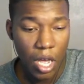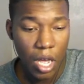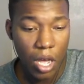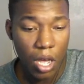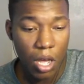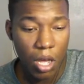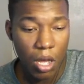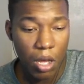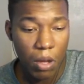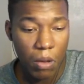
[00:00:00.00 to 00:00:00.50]

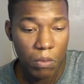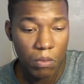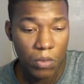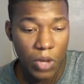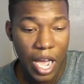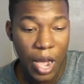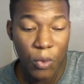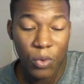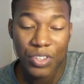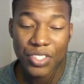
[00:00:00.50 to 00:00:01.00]
Um,
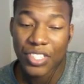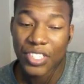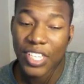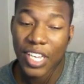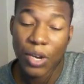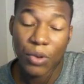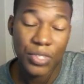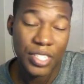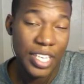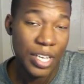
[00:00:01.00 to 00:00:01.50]
I wish
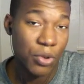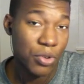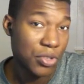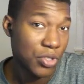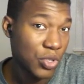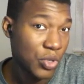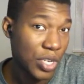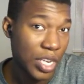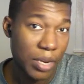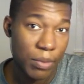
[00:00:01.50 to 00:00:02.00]
Telltale
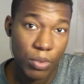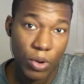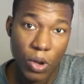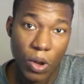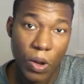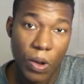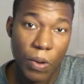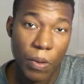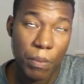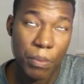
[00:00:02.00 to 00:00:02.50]
can do that, bro.